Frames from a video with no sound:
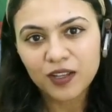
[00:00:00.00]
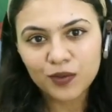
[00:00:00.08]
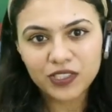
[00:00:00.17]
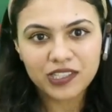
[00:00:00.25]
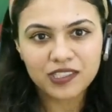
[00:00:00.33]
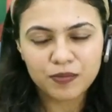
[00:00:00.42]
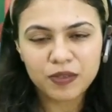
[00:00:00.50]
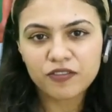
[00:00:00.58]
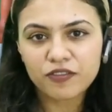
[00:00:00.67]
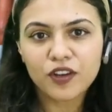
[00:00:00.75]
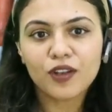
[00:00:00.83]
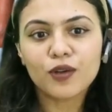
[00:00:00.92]
which has been
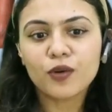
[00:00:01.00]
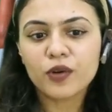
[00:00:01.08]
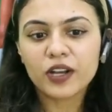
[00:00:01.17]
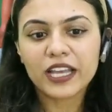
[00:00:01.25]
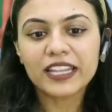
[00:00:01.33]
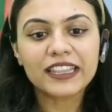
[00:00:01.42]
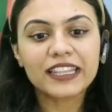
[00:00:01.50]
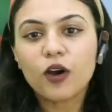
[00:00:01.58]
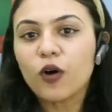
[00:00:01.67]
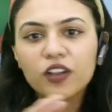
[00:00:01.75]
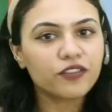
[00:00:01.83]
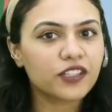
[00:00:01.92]
followed in
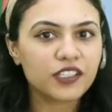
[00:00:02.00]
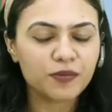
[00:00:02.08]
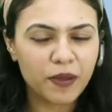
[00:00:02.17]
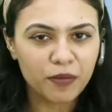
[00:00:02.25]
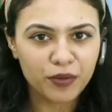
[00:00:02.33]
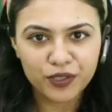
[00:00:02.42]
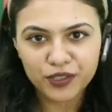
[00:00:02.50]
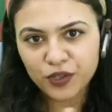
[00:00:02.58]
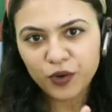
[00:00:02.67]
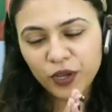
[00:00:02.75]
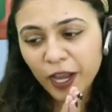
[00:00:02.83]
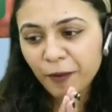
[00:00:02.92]
all of these papers.
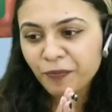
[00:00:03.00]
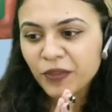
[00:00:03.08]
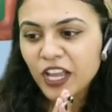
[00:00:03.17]
Okay,